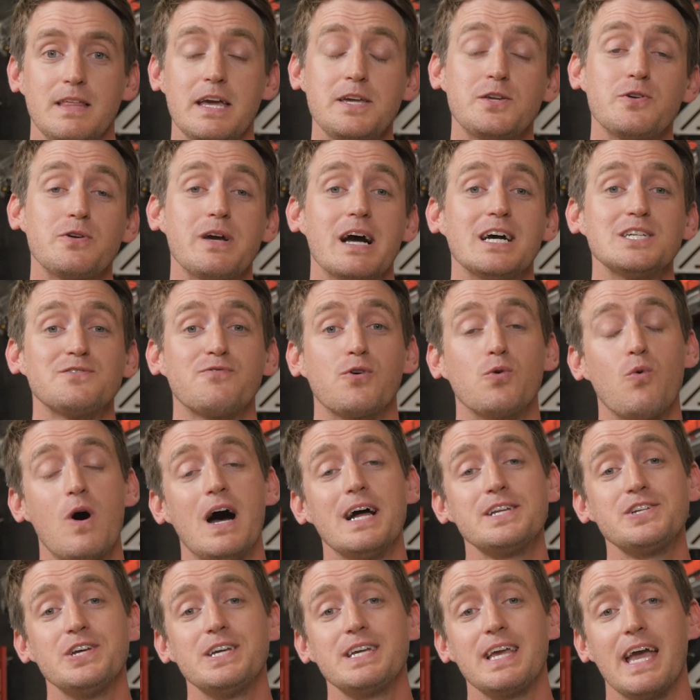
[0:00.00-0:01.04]
Thank you guys for
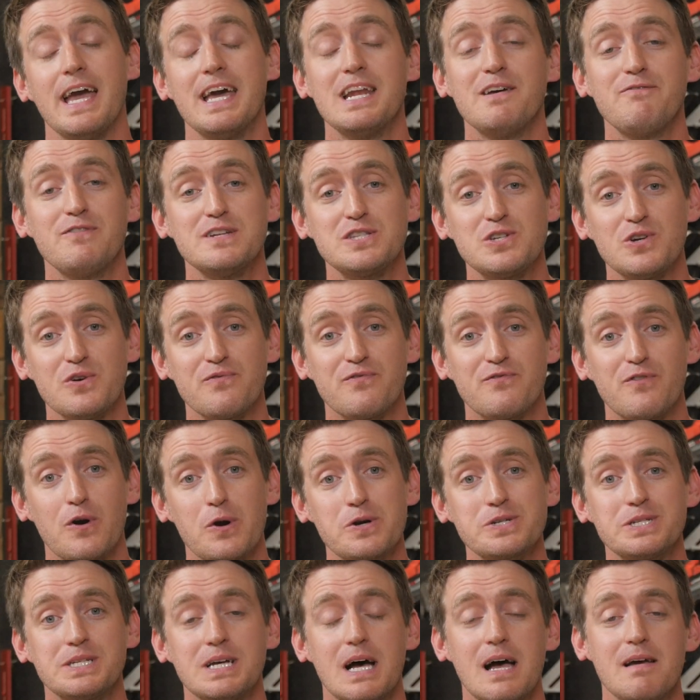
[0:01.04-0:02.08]
watching, and if it's your
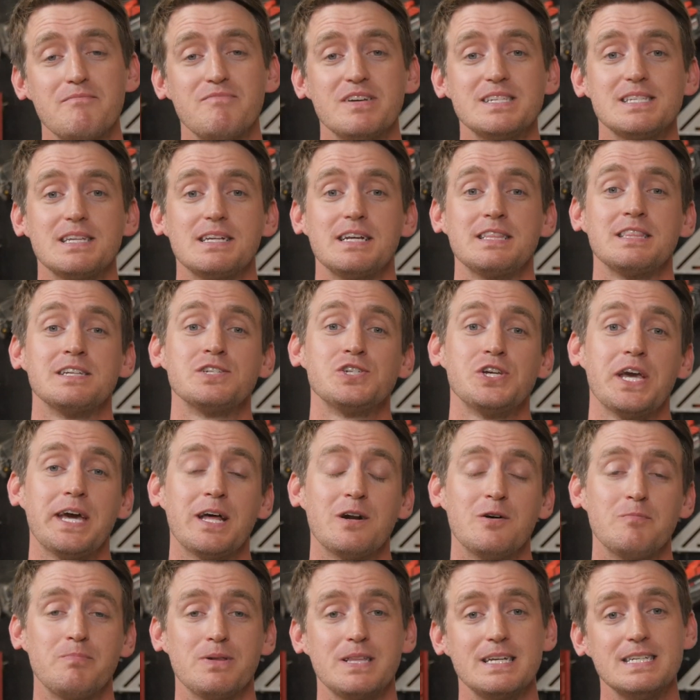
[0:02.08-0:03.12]
first time visiting the
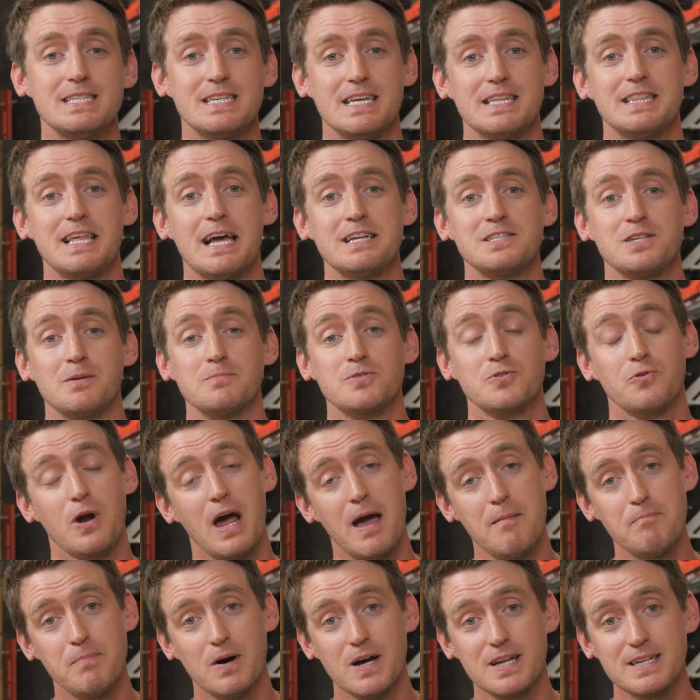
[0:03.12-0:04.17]
channel, please hit that
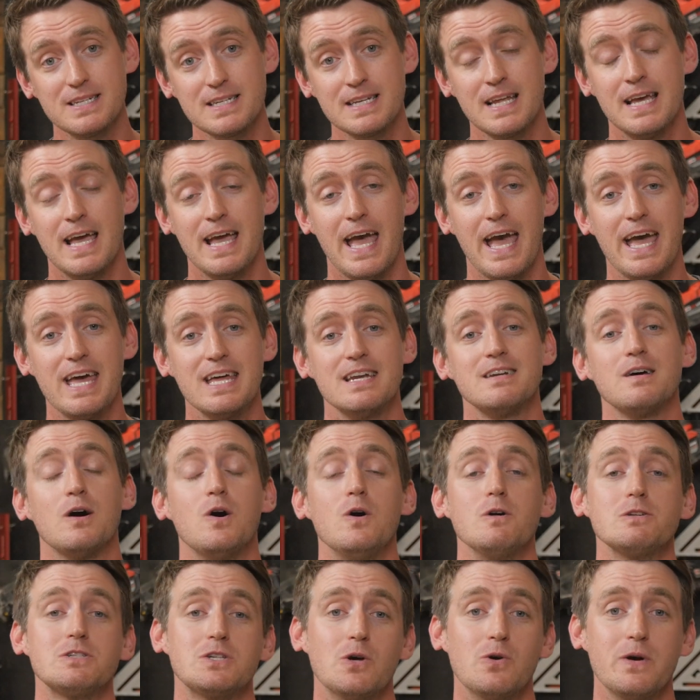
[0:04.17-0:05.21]
subscribe button and
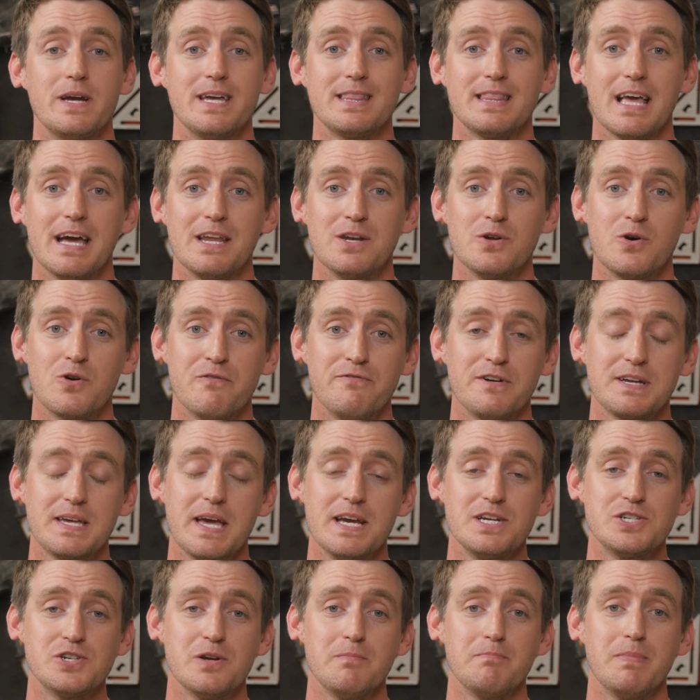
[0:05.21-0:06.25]
also hit that
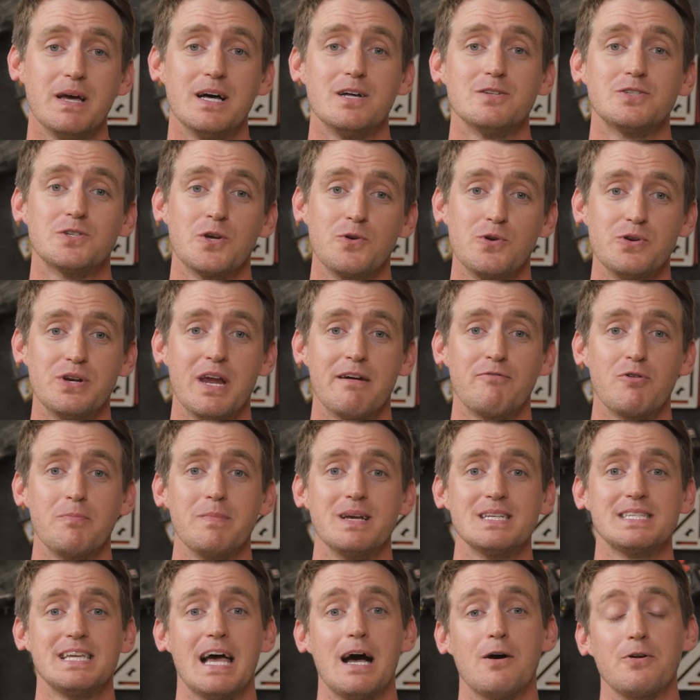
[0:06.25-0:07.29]
notification bell so you never
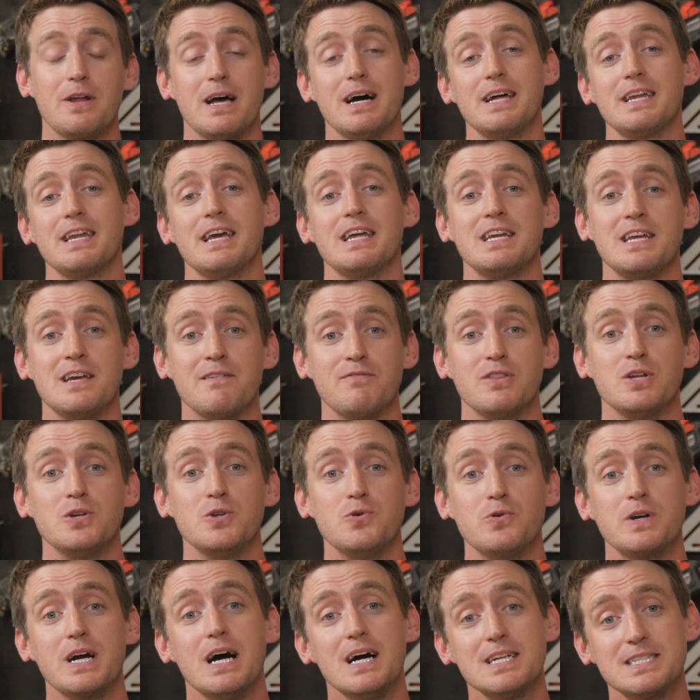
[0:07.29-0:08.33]
miss out on any of the
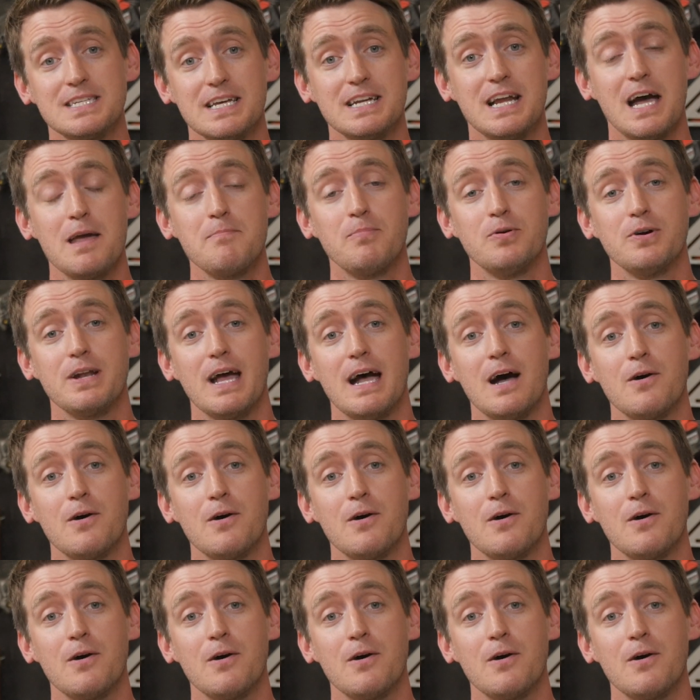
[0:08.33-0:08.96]
new content I put